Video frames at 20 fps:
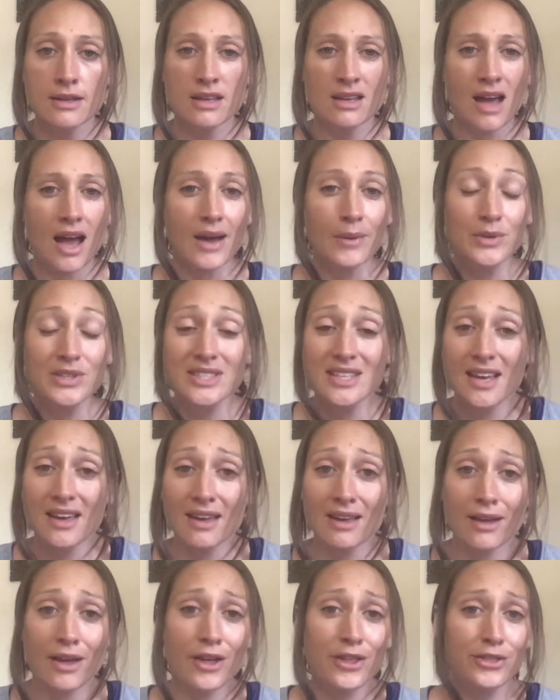I would
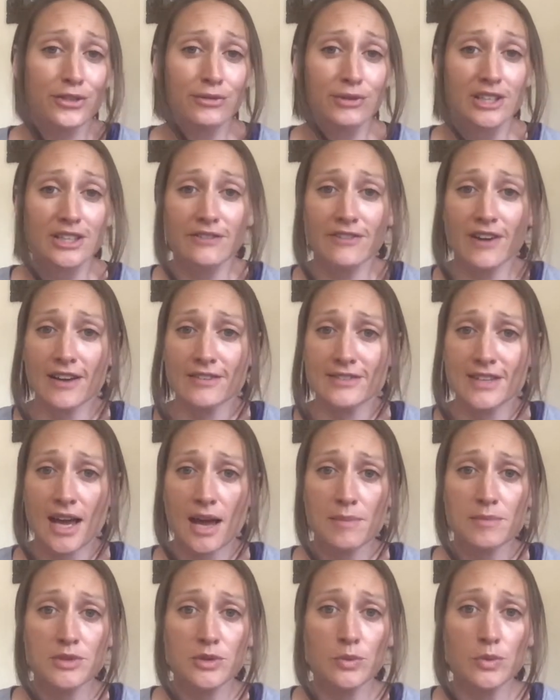say 3 to 5
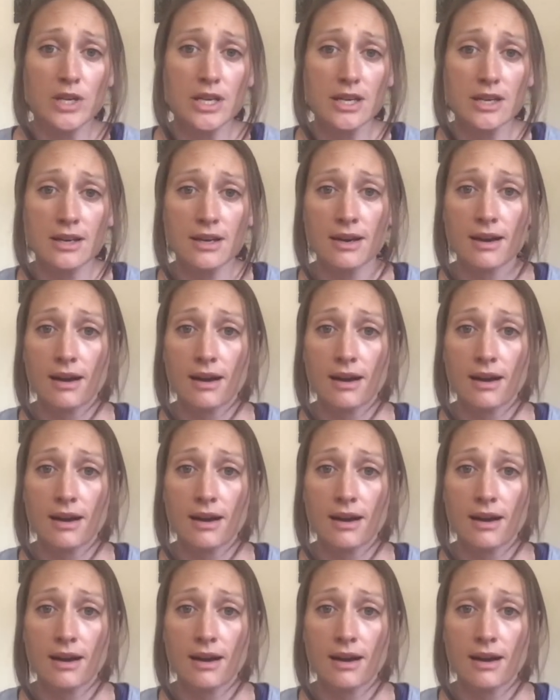times a week.